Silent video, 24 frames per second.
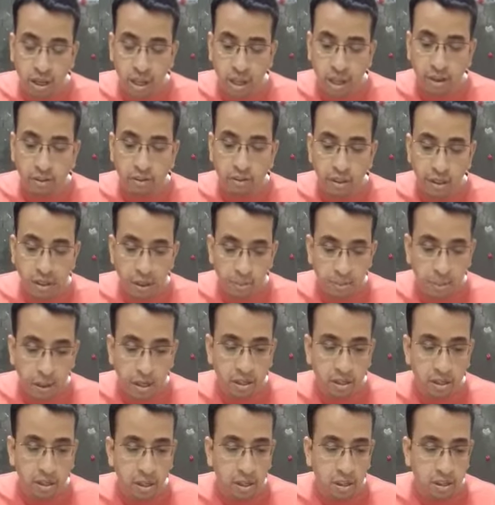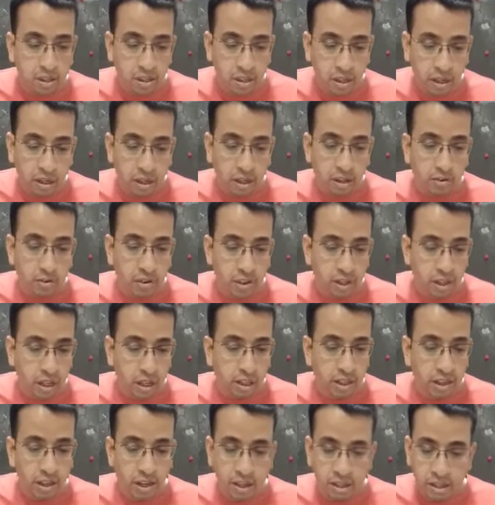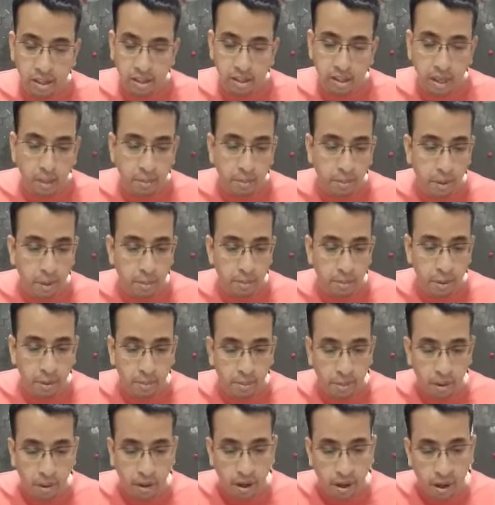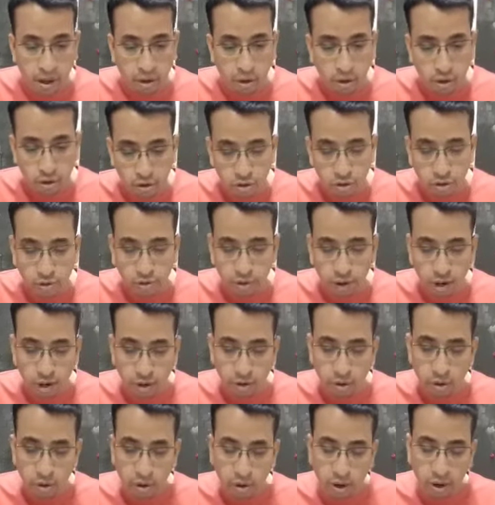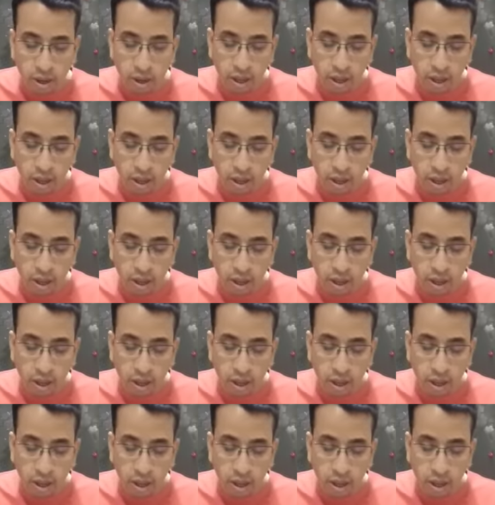Even the picture study which are there in the sample paper are also very good,